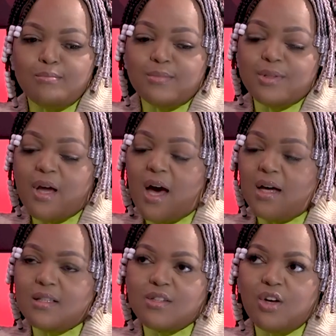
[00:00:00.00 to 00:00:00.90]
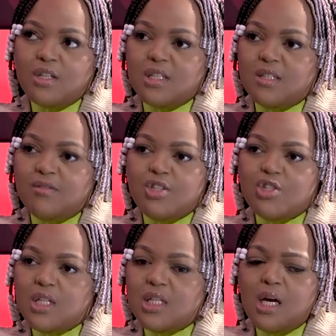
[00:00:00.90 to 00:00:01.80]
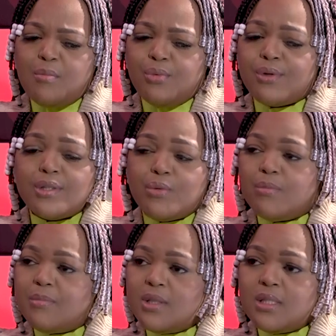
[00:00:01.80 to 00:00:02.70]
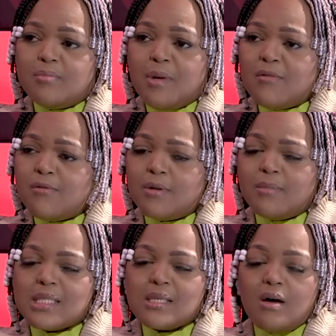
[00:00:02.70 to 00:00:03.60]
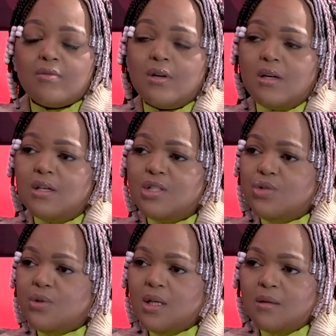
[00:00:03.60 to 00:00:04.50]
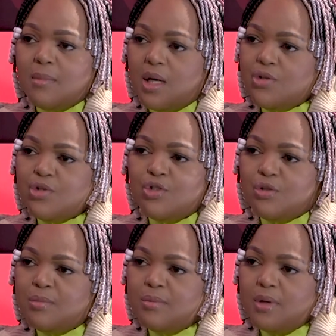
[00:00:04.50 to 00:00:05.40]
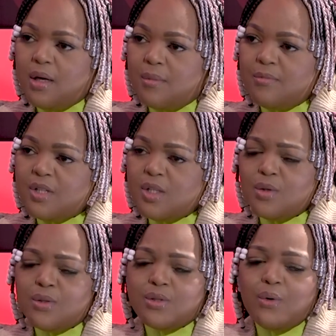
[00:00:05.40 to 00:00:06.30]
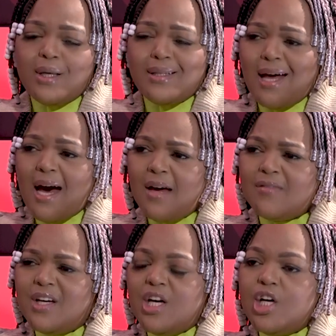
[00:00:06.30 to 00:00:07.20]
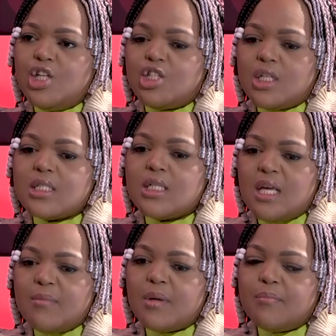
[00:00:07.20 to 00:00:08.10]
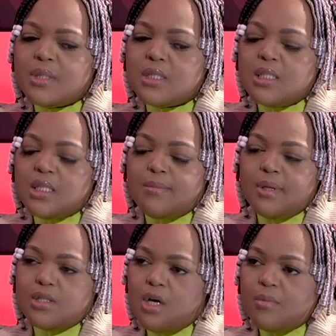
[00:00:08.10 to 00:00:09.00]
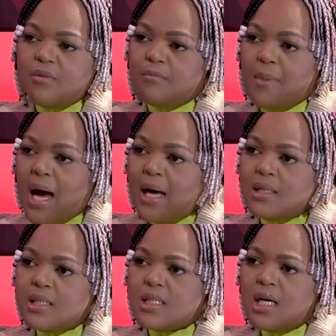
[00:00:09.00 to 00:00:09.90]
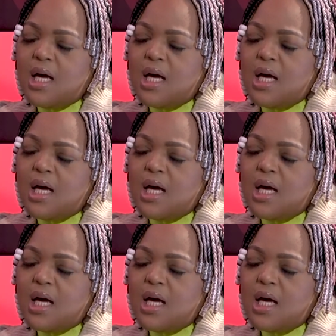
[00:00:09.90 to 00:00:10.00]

So yeah, I started eventually. I booked equipment, paid for it myself, doing my YouTube videos, going live, just keeping busy, keeping on top of mind.